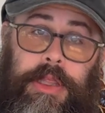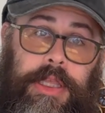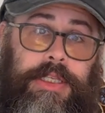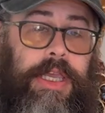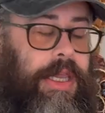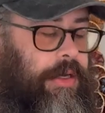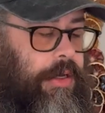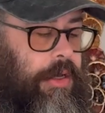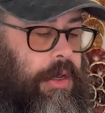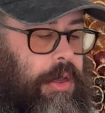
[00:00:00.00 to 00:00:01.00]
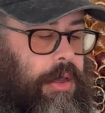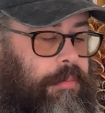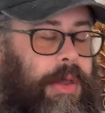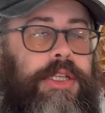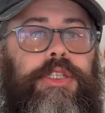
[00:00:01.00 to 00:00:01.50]
this hen
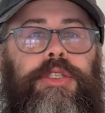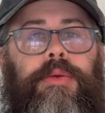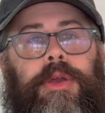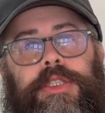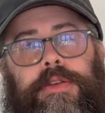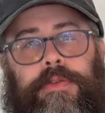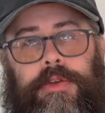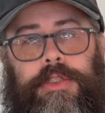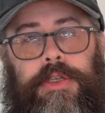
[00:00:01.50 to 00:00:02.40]
matches the rest of hers.